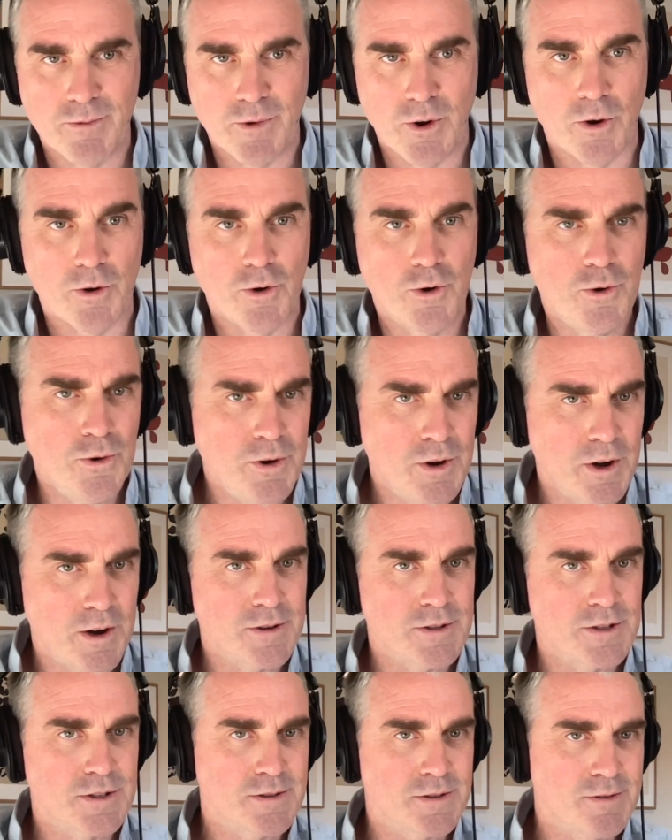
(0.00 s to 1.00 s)
or who
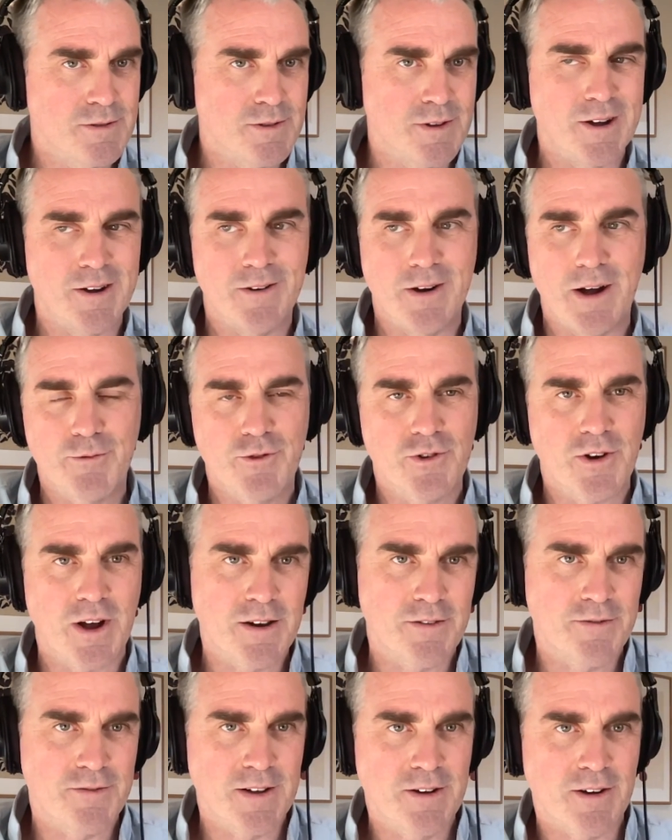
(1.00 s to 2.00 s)
knows, you know, I'm trying to
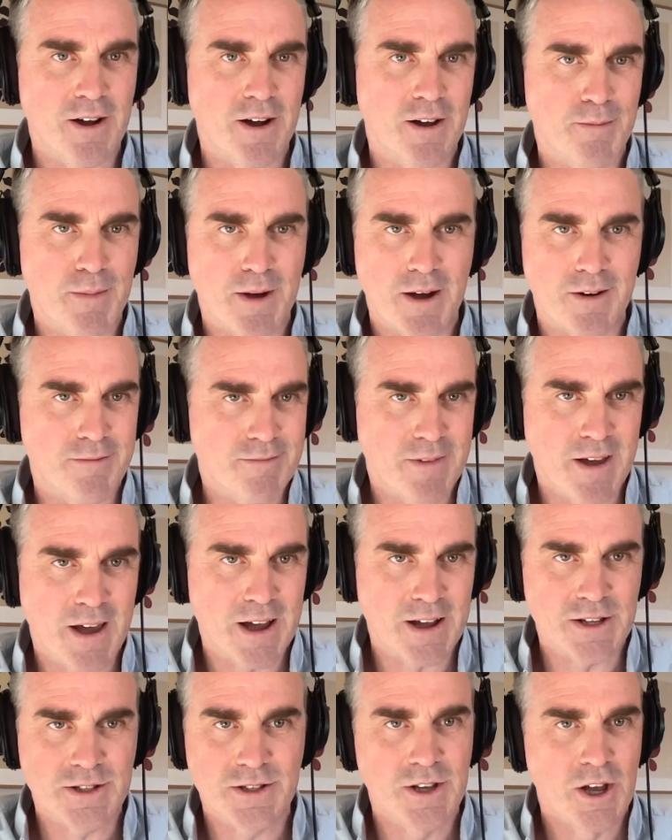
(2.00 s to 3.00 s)
figure out about
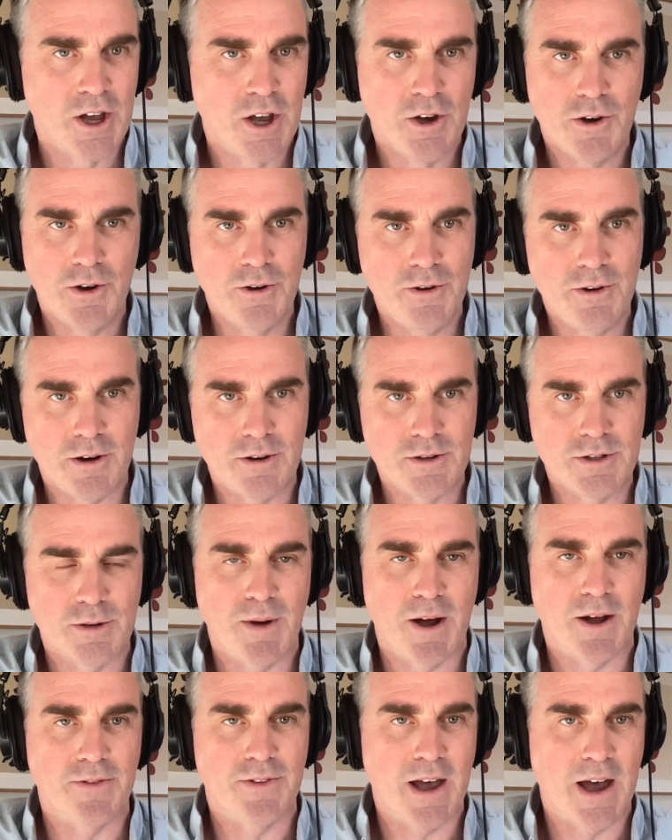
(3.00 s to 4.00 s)
X, who knows
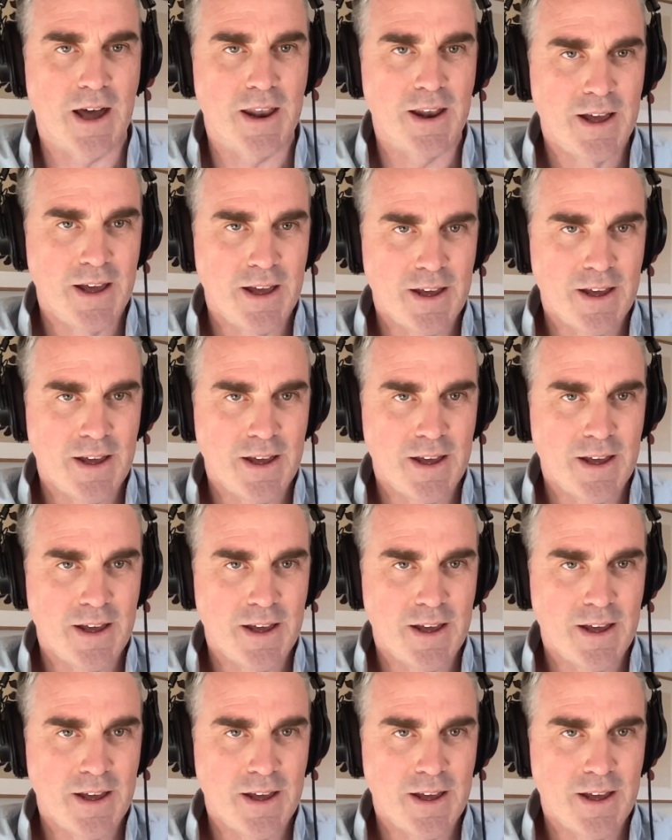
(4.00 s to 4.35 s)
about that.